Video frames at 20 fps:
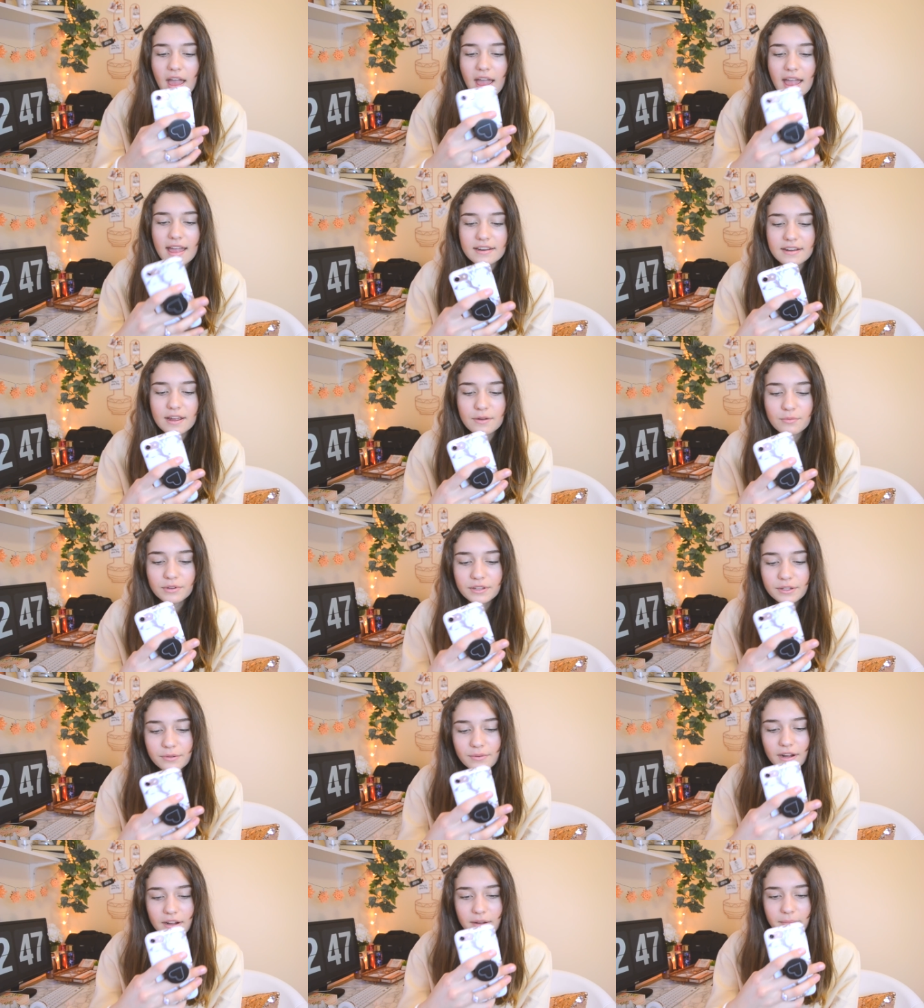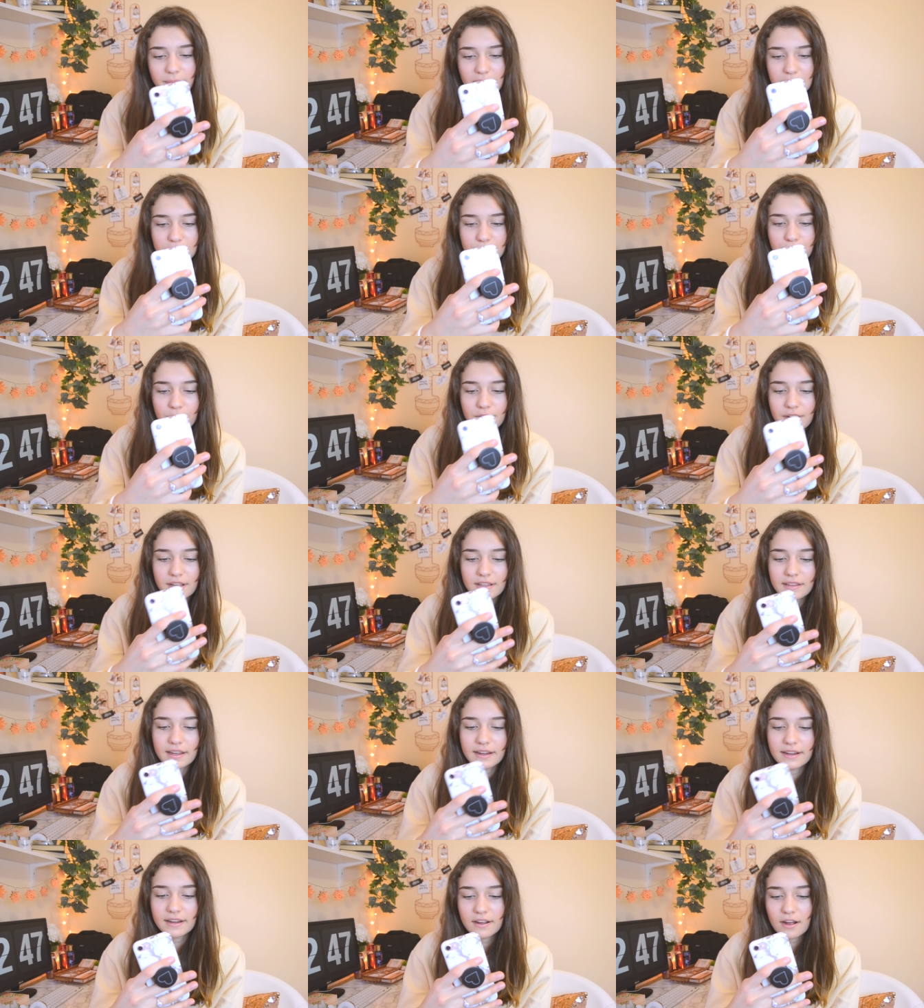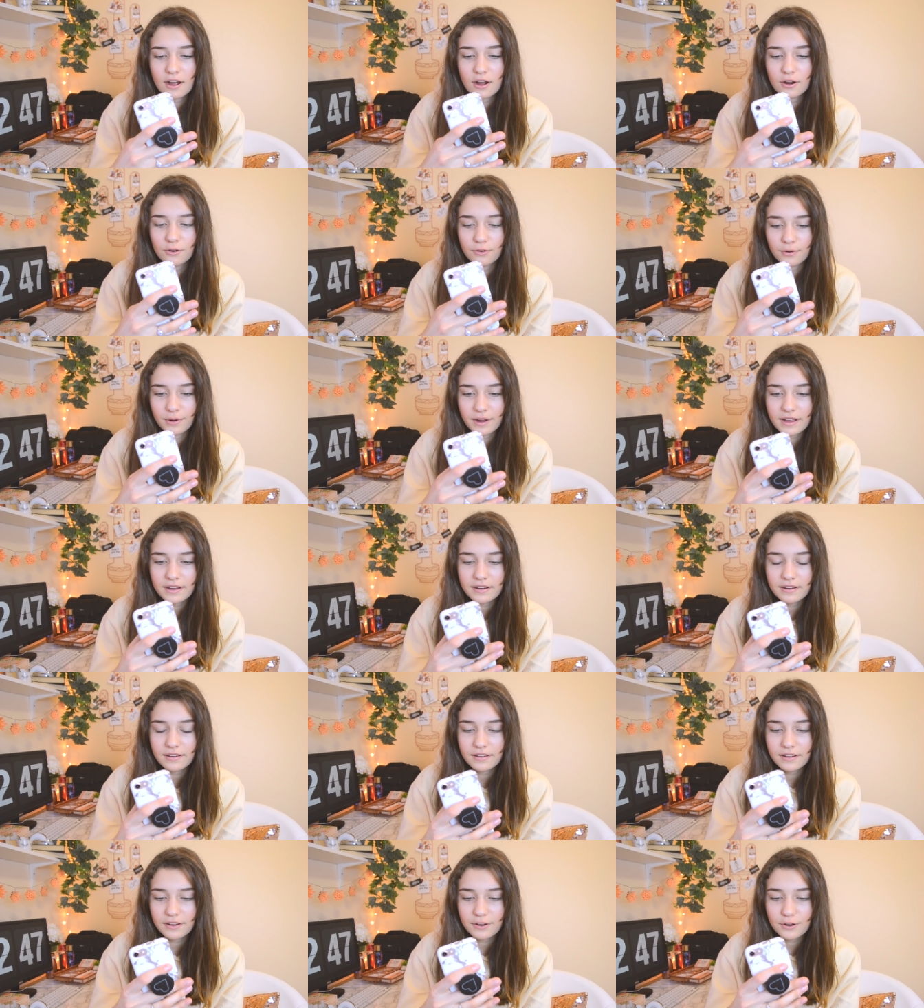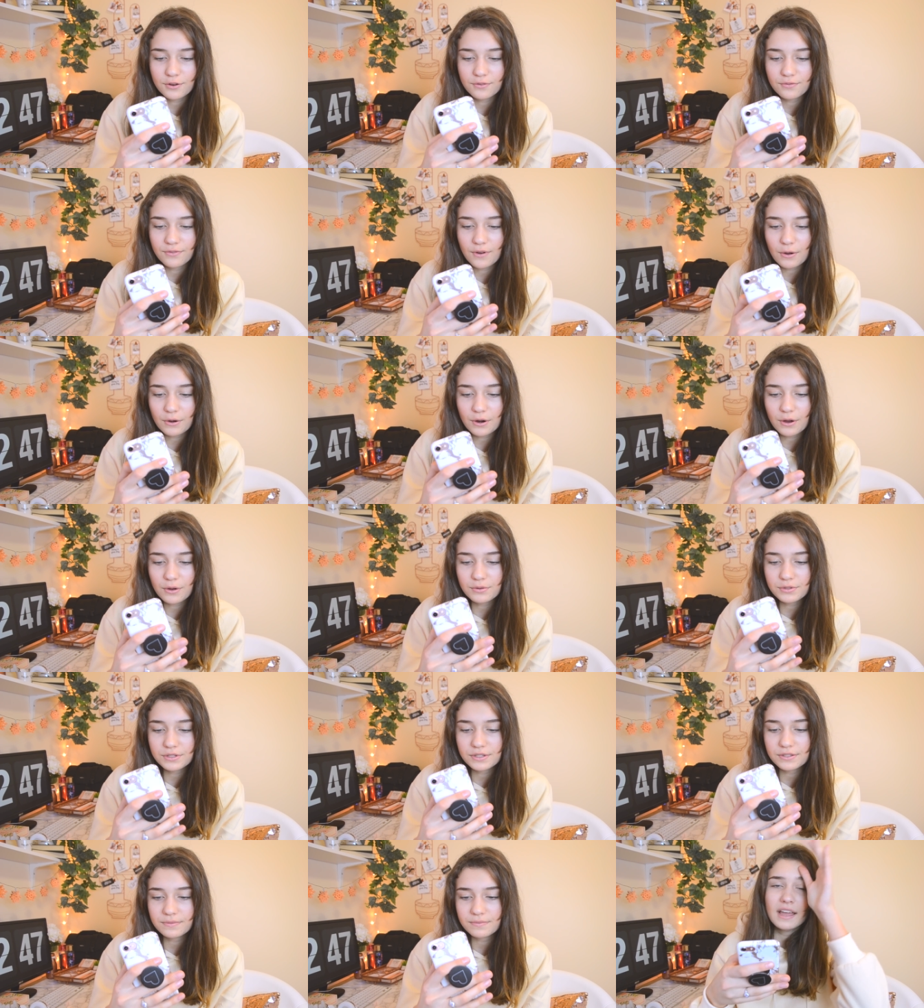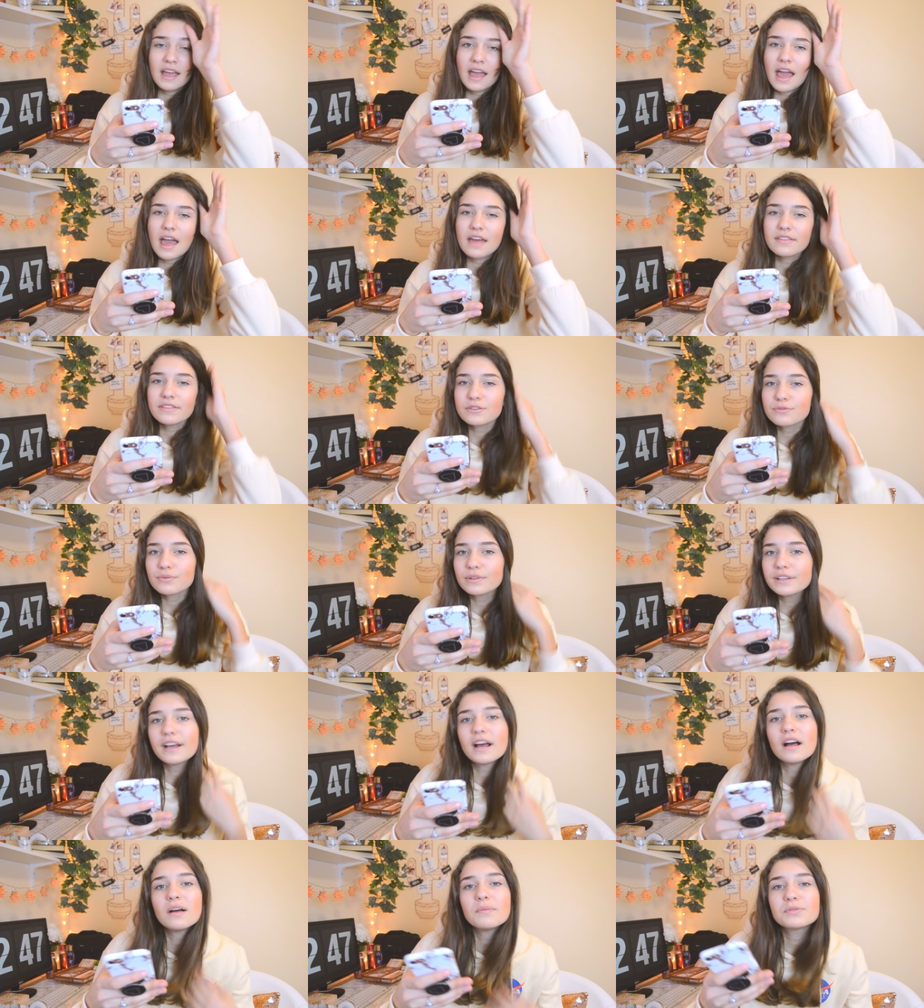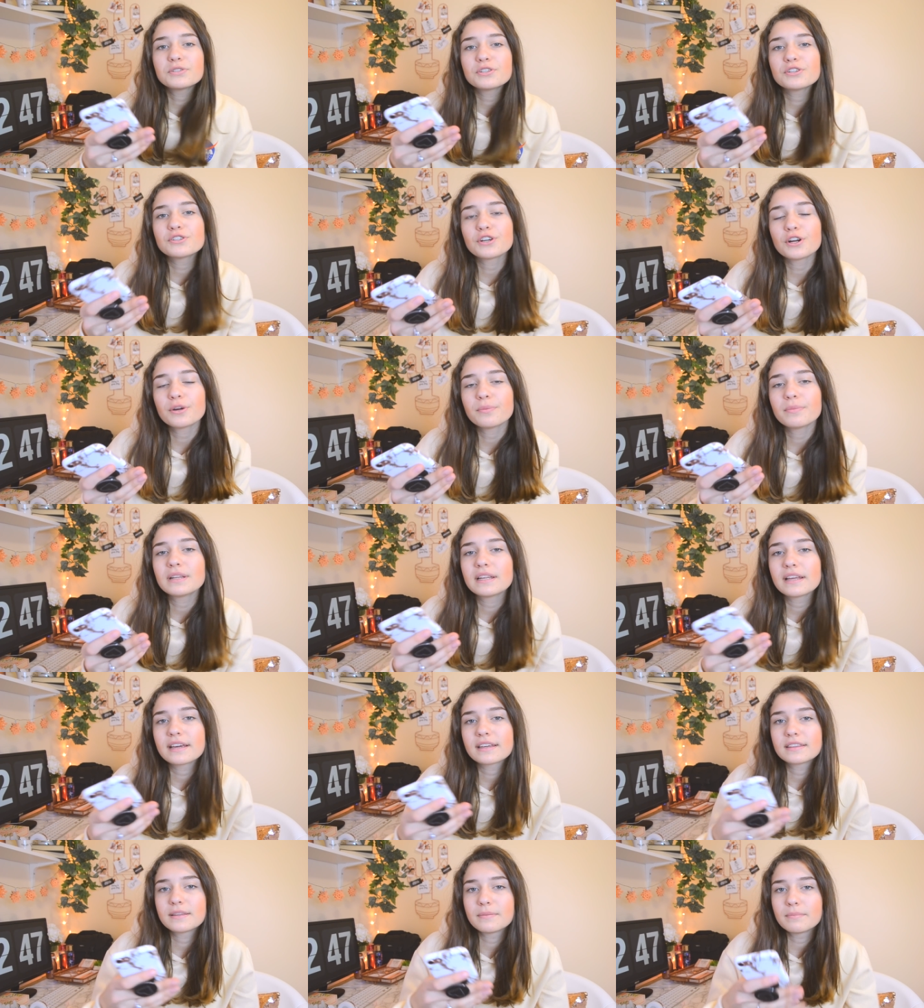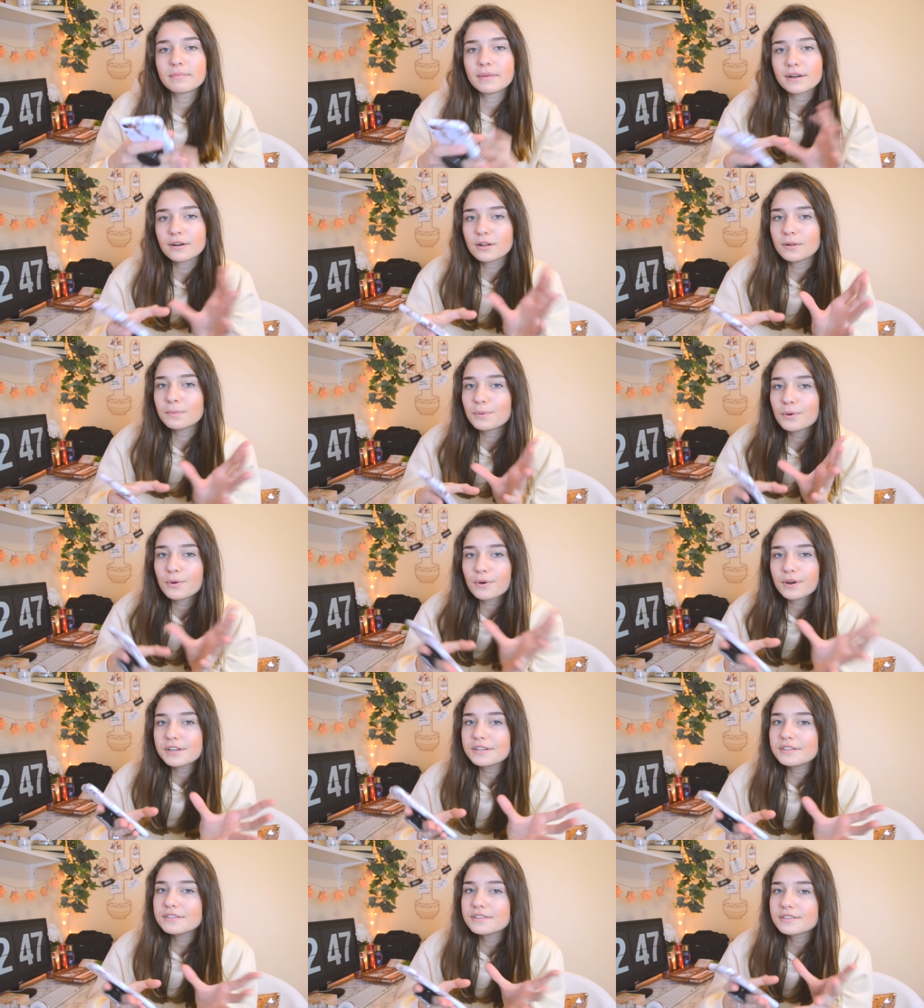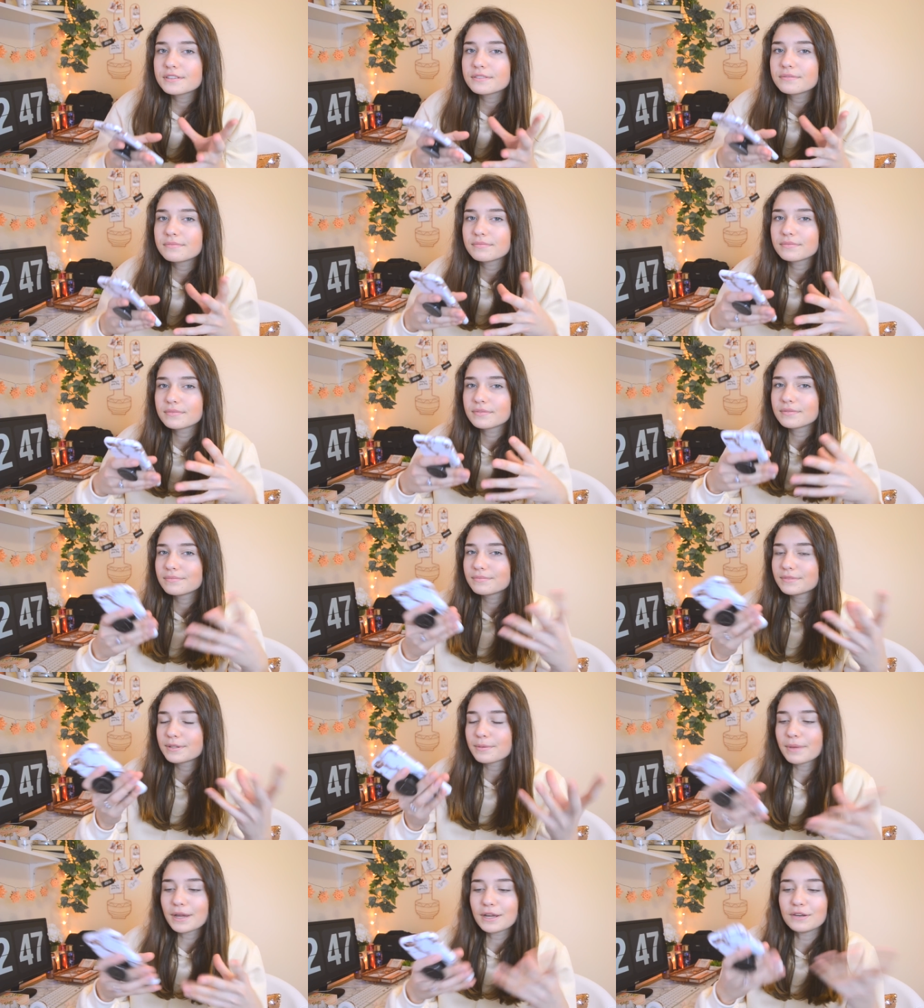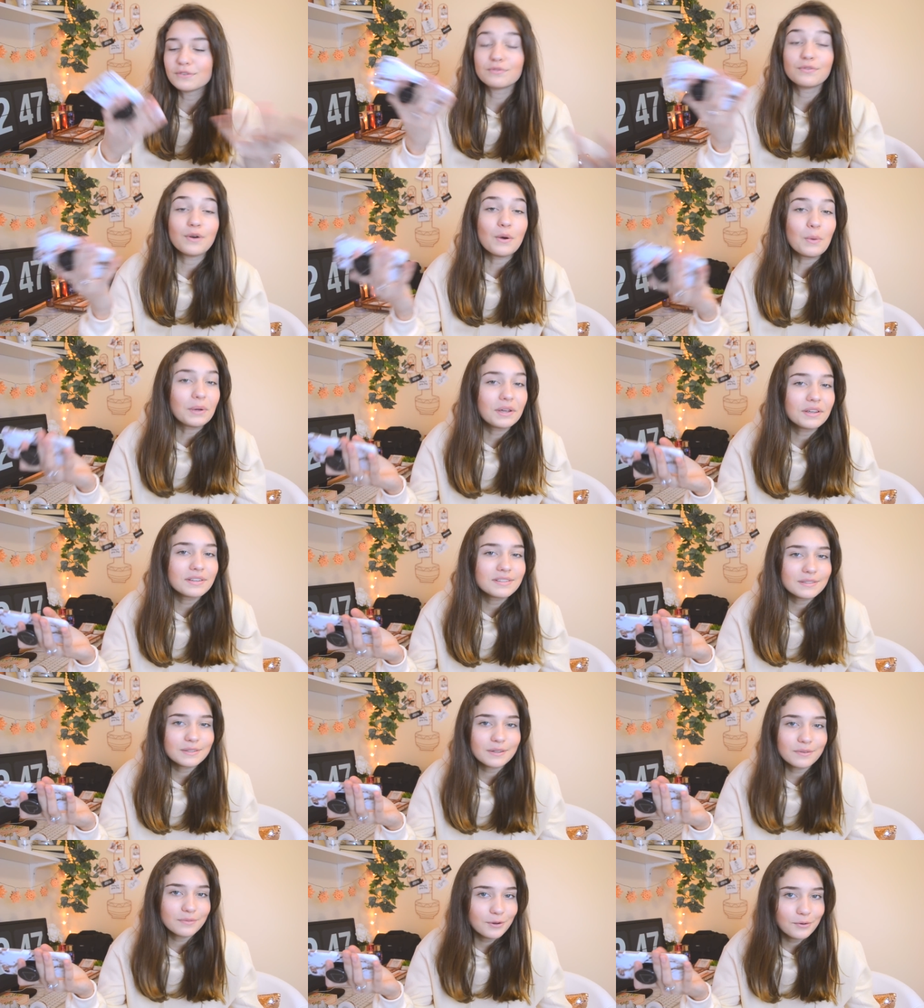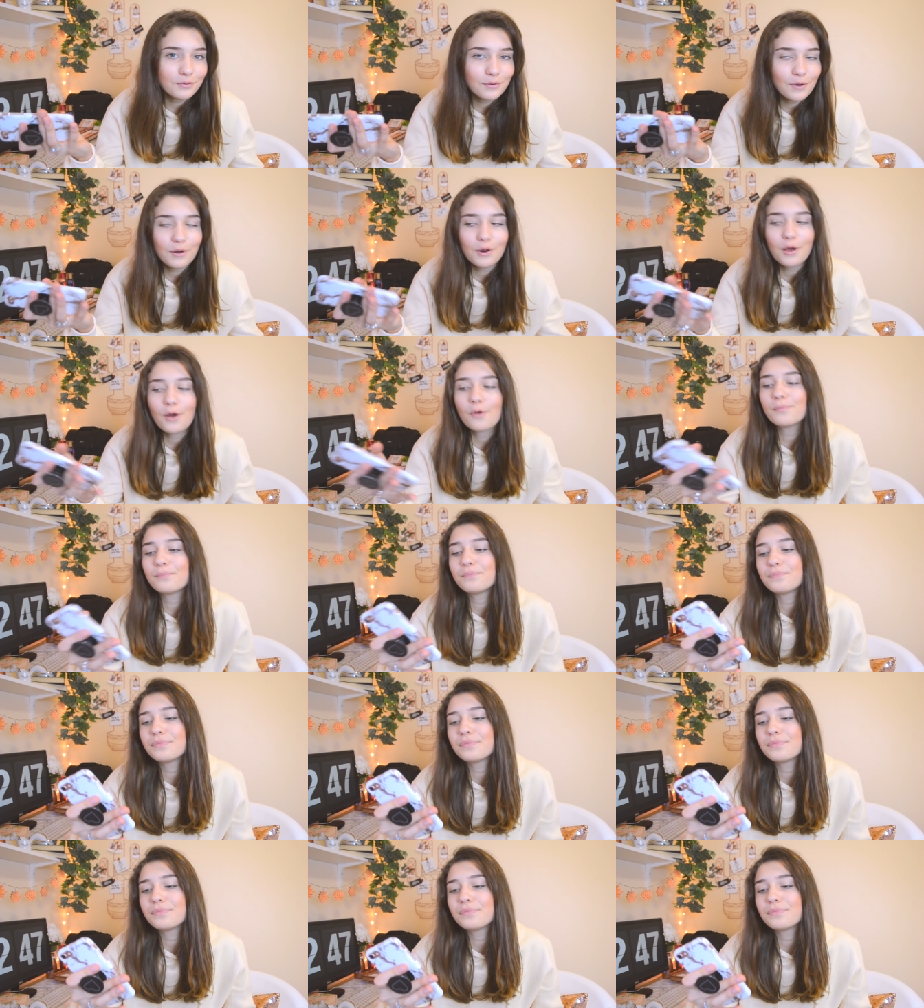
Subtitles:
And I really recommend putting like a grid in your photos. And this really helps determine like the middle point, the main focus of your photo.